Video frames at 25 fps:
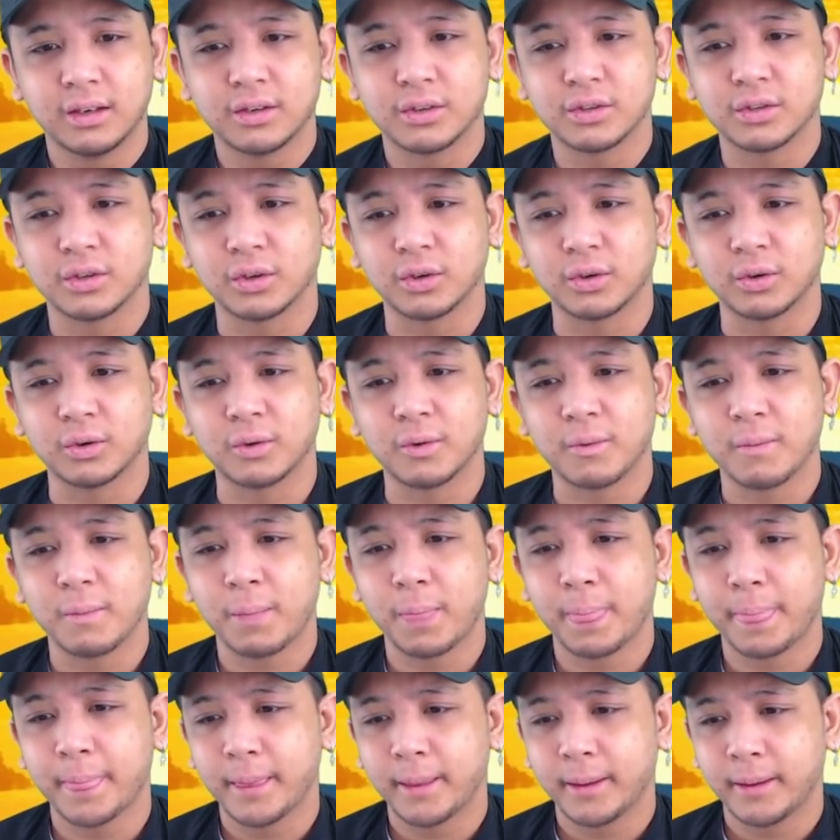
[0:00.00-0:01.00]
So,
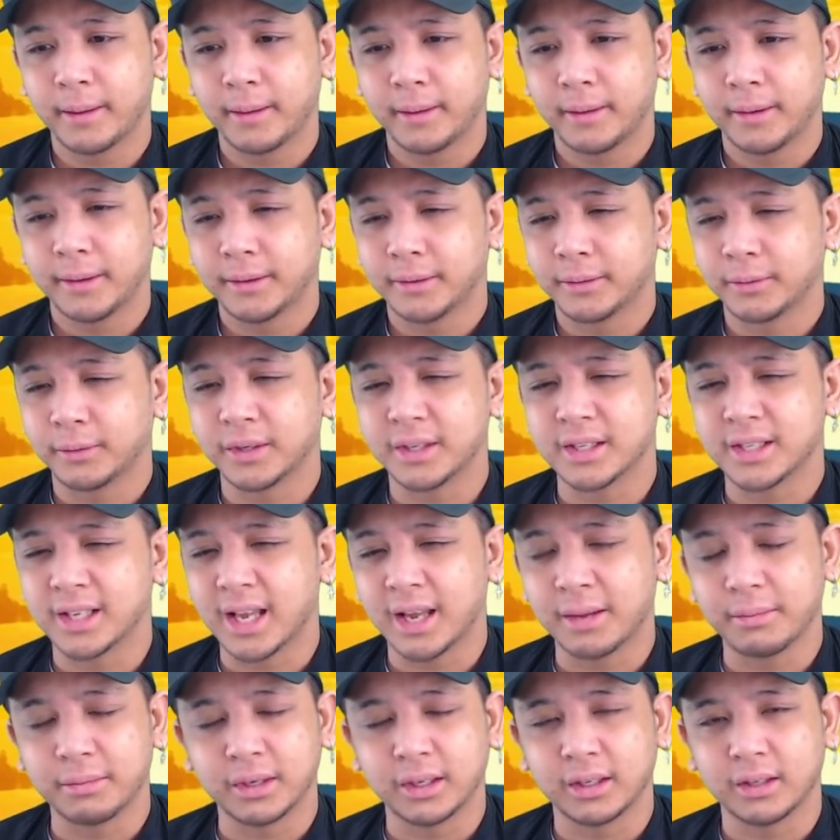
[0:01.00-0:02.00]
what does
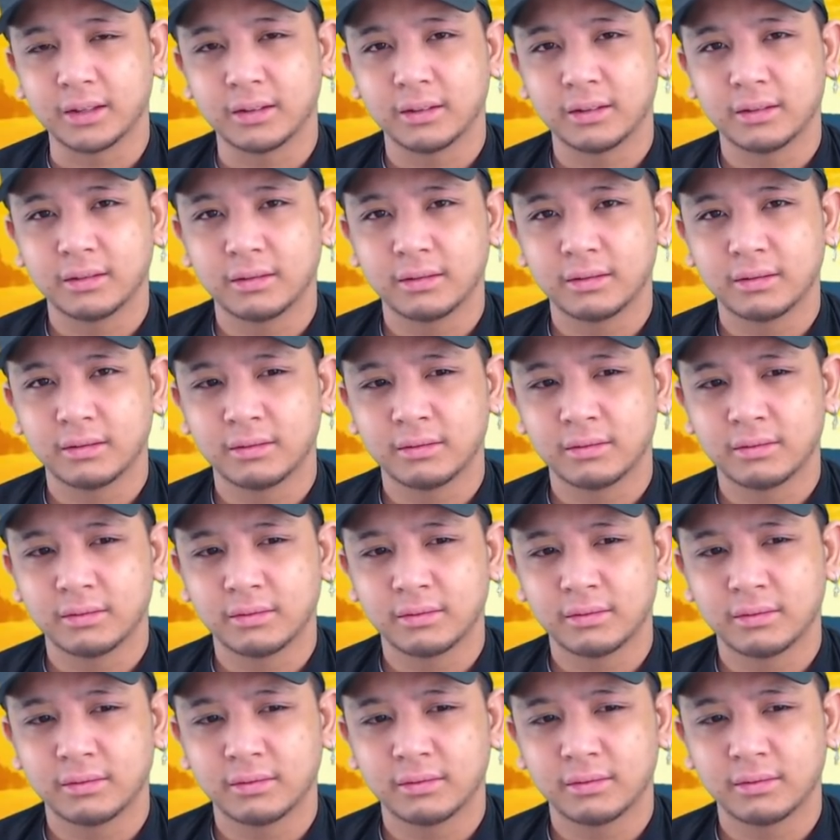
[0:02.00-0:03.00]
that mean?
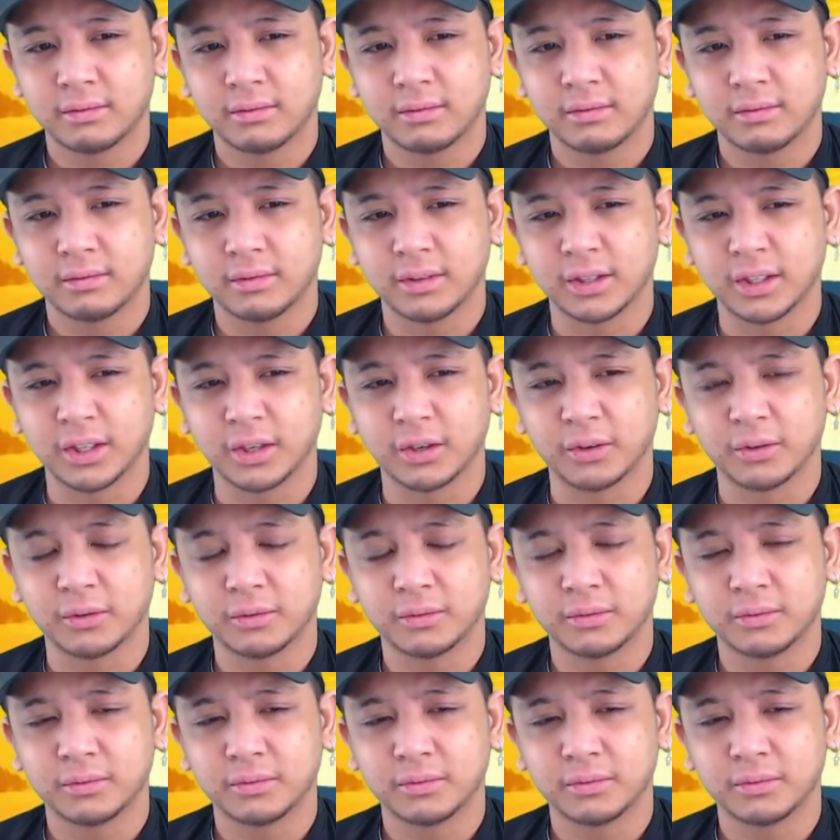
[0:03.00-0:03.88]
You know?